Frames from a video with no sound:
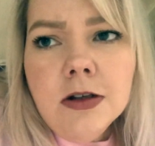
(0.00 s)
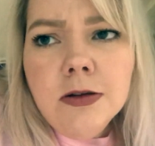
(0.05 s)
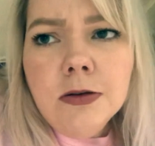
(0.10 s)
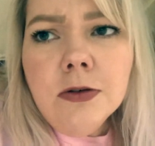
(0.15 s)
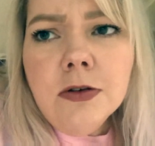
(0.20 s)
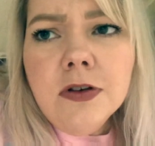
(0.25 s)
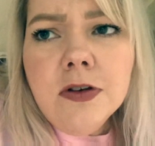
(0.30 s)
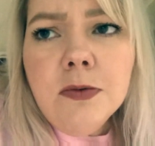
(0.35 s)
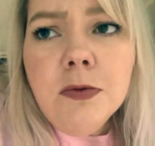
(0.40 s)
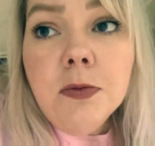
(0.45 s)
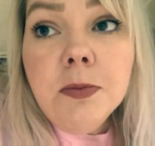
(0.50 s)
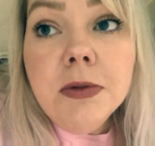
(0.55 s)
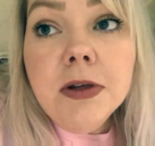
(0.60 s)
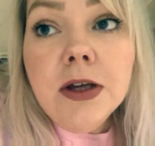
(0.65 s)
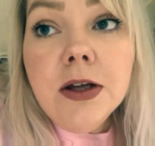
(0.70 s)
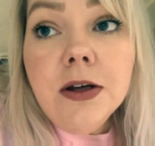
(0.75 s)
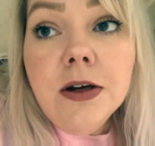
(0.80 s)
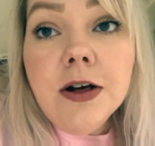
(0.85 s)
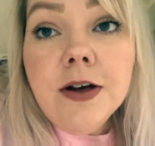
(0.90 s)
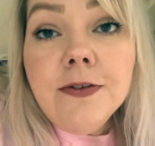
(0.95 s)
Because it would
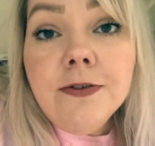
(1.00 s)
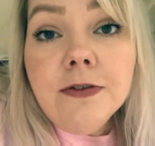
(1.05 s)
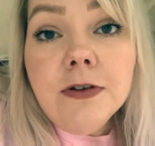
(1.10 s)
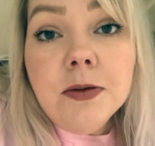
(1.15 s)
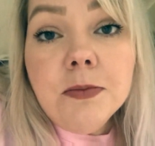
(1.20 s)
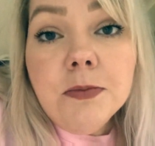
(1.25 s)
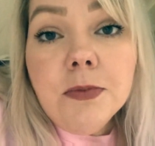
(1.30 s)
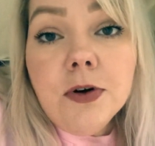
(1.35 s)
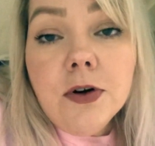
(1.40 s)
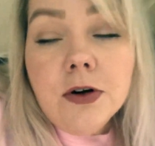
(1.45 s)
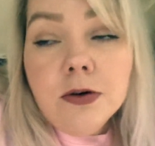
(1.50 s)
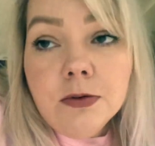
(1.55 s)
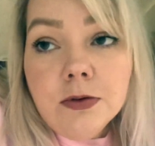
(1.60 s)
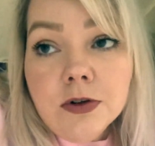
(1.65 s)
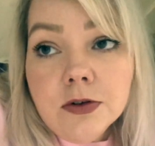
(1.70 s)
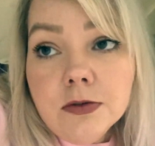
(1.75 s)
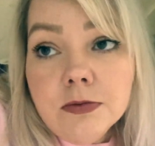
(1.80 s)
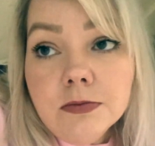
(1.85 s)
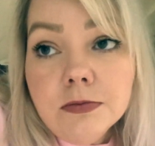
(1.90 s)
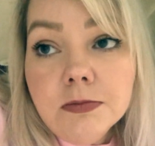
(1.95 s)
be early for him, but I
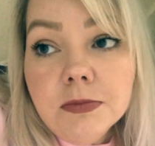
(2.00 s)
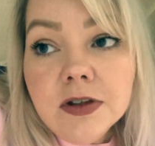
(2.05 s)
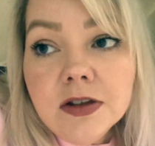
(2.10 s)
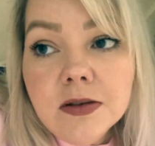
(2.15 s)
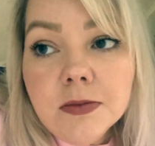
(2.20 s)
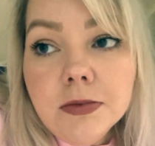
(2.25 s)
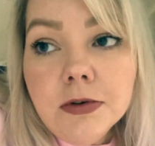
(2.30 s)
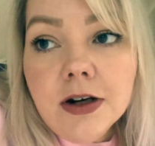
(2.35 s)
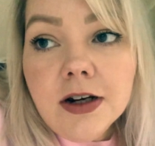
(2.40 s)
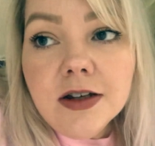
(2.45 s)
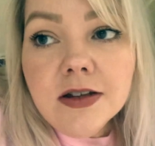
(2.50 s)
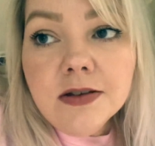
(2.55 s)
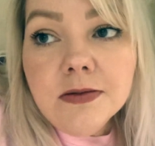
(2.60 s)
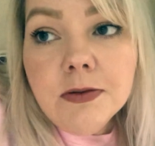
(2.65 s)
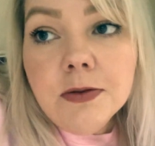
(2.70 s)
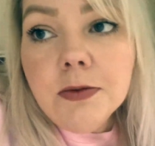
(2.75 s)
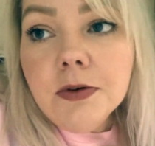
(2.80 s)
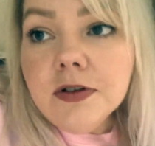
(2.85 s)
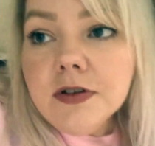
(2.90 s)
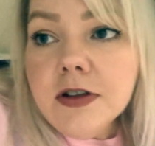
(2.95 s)
wouldn't be surprised
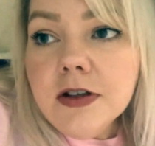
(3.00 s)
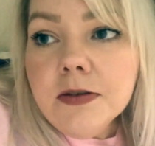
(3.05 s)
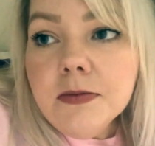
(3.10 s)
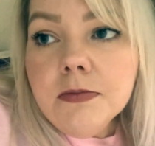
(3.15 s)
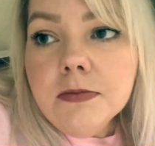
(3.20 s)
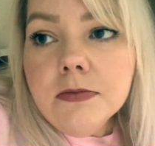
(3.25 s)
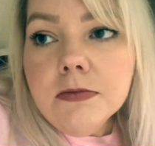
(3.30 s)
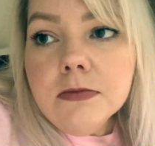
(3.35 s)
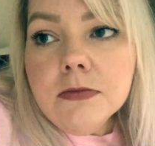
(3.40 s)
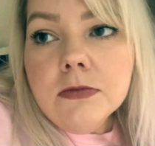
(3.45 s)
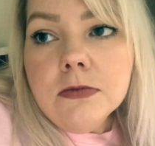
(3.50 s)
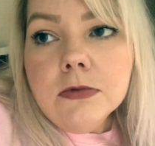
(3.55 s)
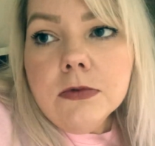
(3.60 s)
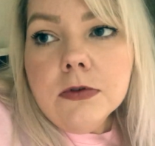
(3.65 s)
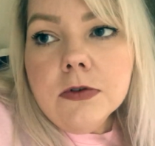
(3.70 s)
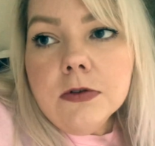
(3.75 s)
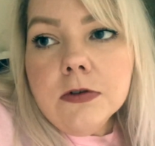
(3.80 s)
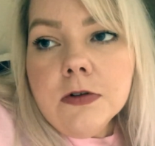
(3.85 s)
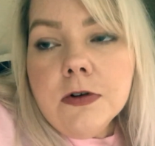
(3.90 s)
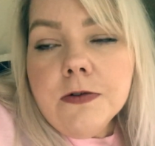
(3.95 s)
if it was him.
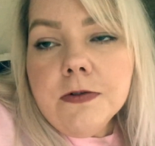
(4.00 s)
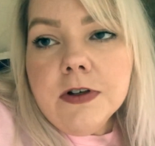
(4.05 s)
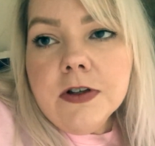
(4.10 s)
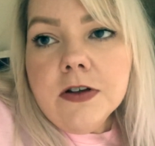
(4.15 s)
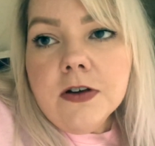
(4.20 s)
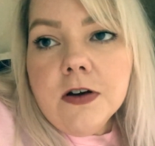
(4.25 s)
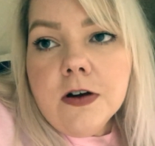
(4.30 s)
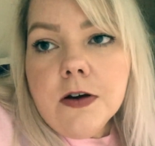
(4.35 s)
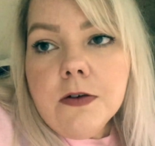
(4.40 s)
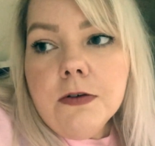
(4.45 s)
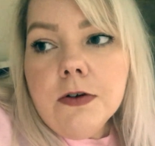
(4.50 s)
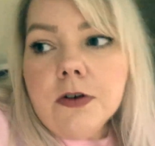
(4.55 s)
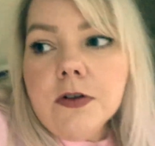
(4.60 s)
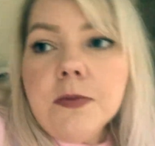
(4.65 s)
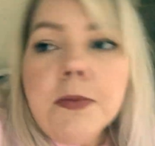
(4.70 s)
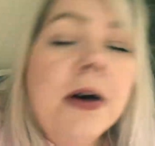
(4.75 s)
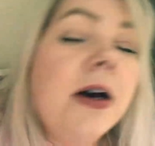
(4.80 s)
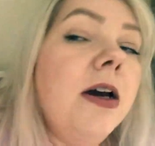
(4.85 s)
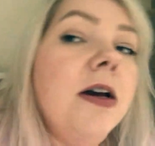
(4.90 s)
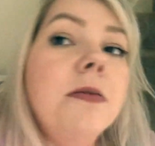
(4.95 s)
Lovely toilet
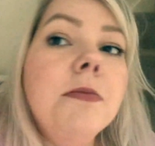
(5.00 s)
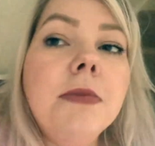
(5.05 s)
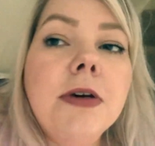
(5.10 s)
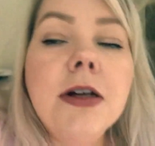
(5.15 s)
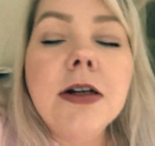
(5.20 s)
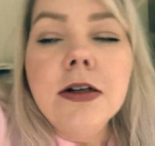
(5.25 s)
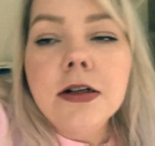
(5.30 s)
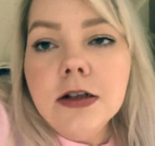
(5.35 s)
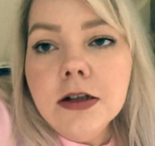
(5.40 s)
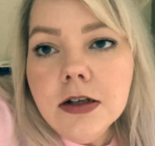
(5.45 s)
rolls behind me.